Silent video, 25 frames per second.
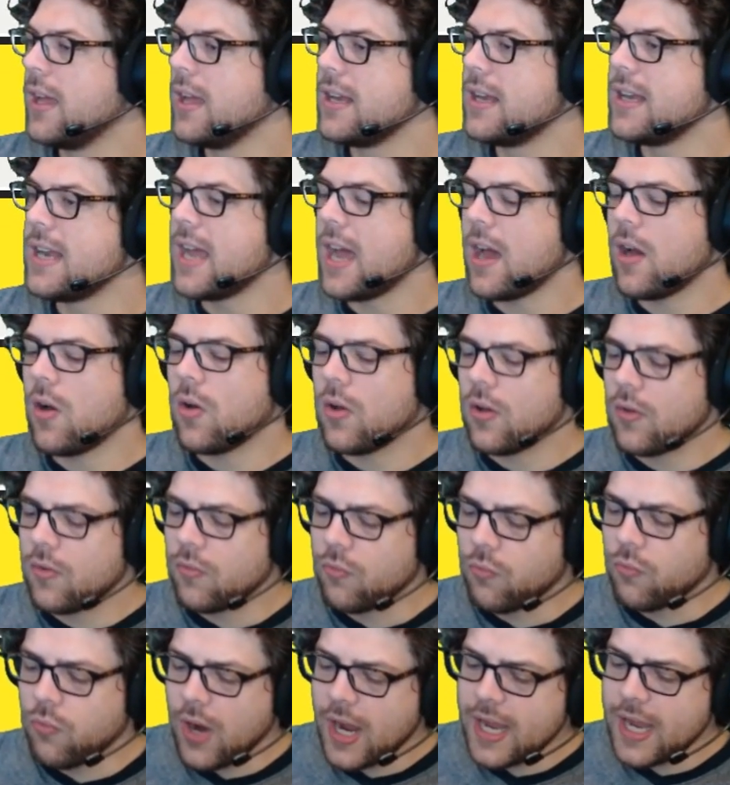Now,
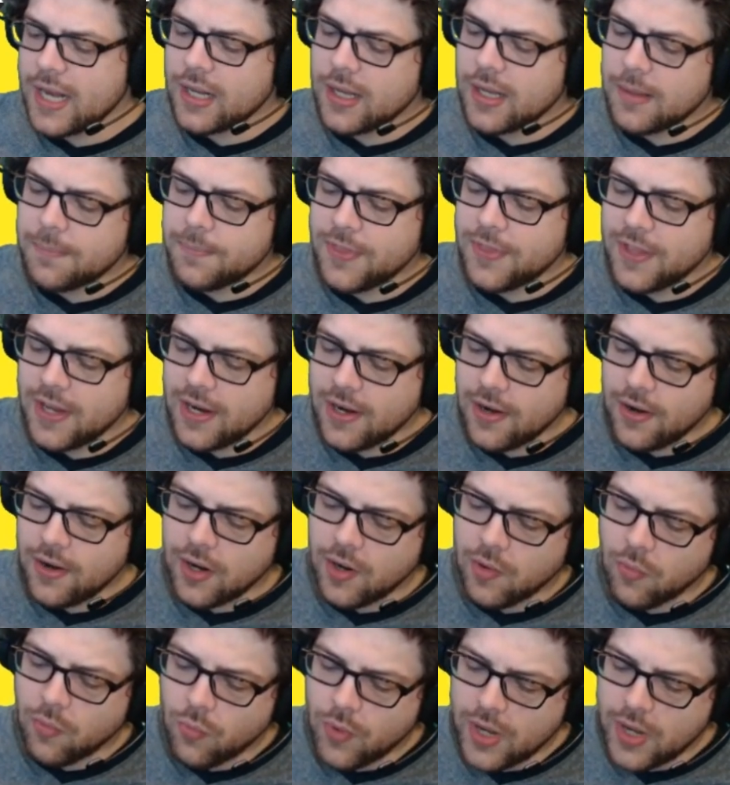right up
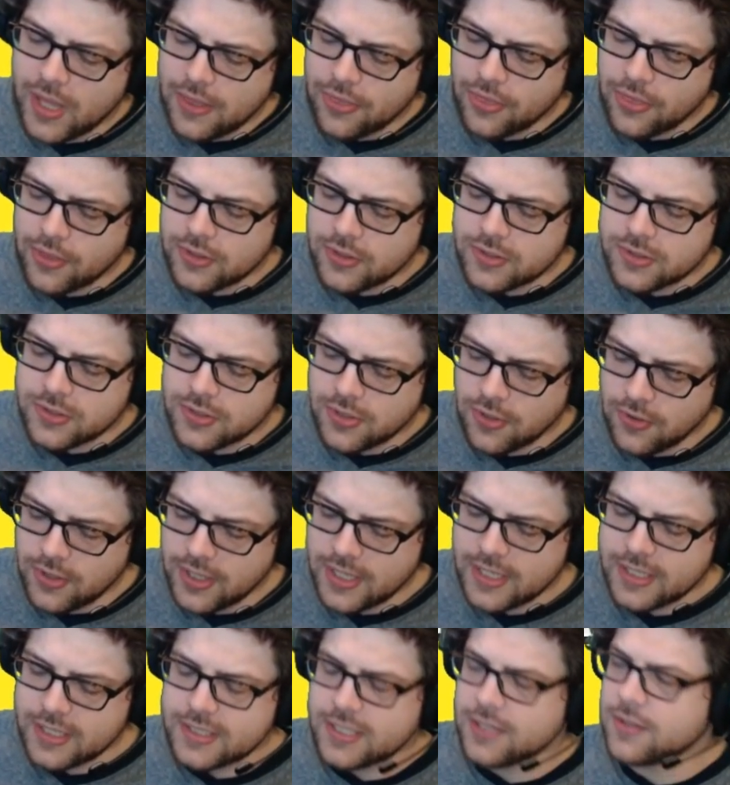there with
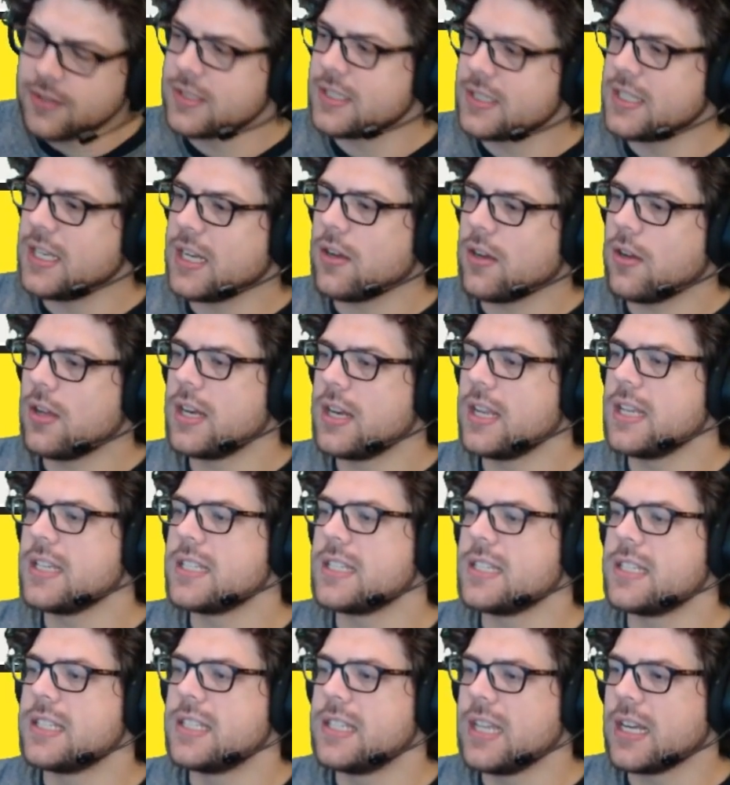turning tilt stick on is
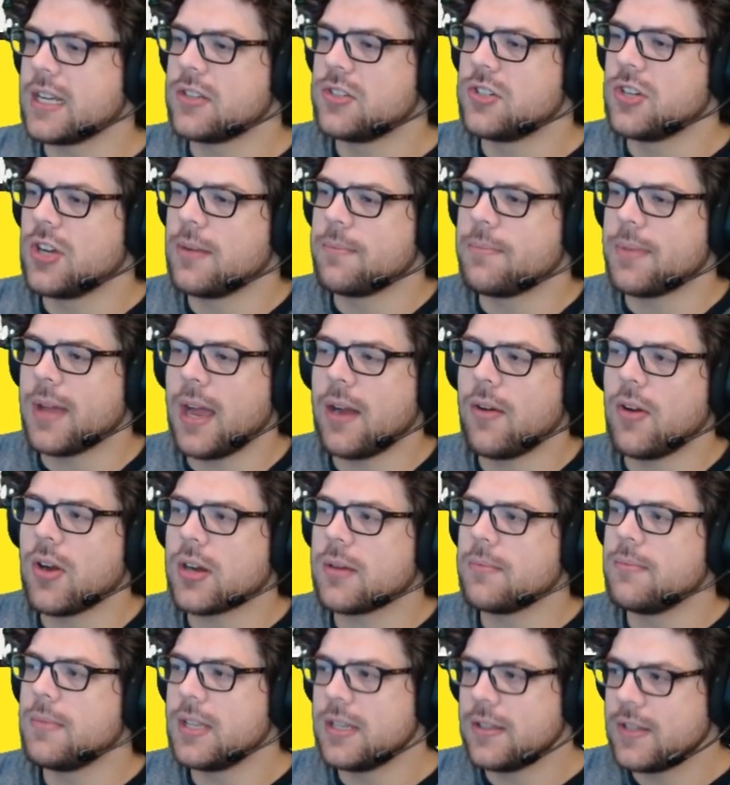stick jump. I
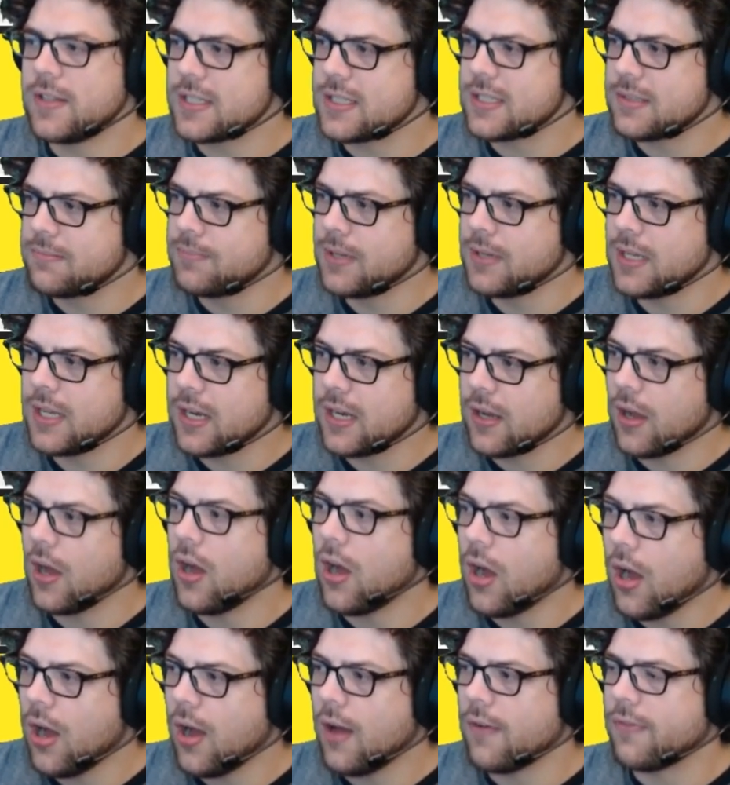recommend this being
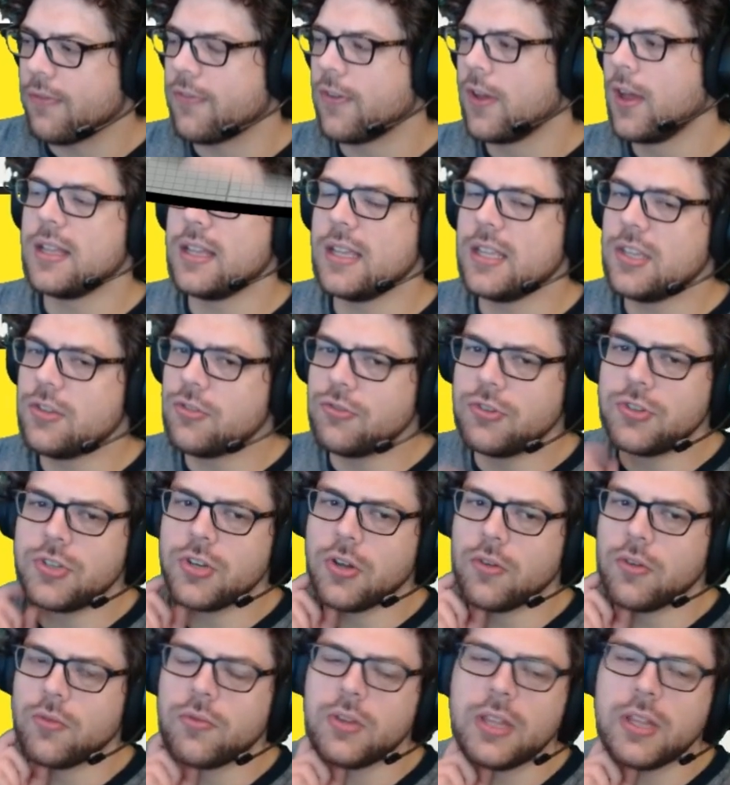off. You
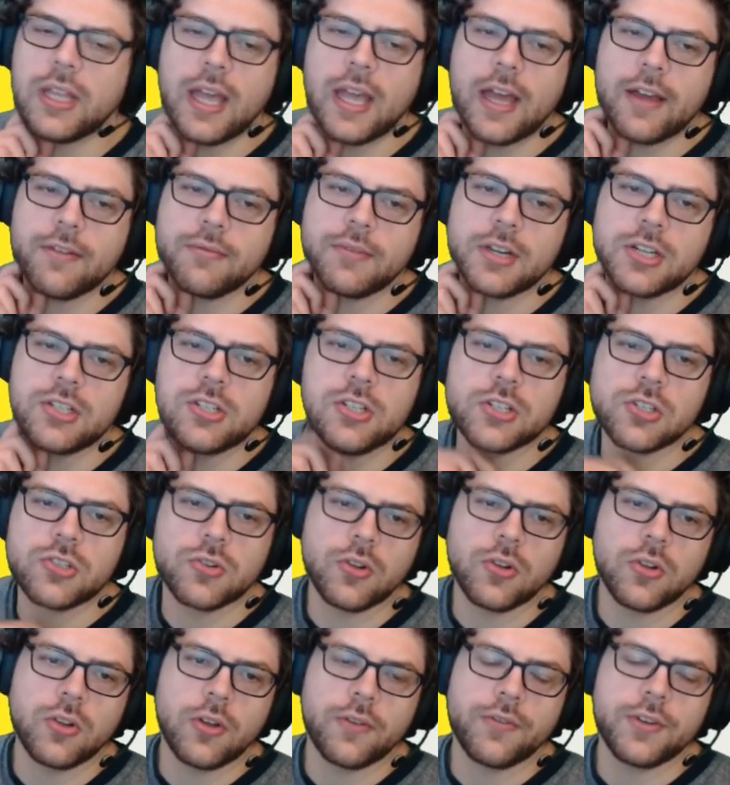don't really have much
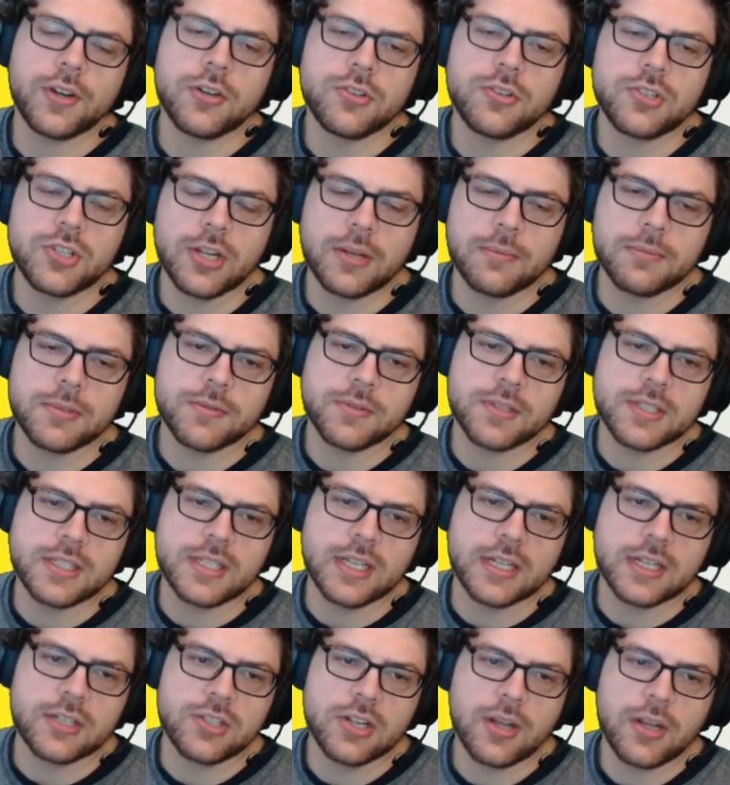control over your jumps with
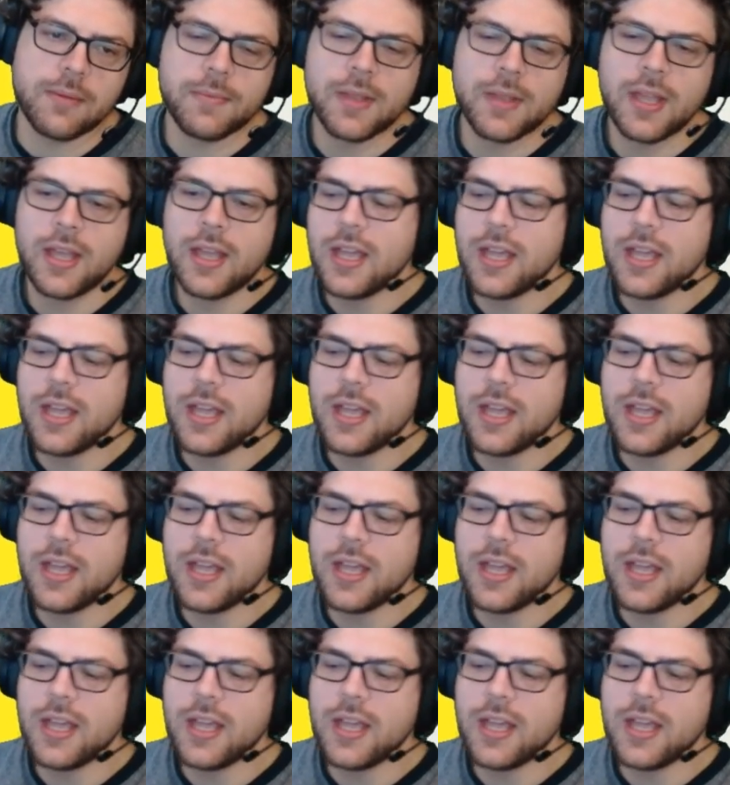stick jump.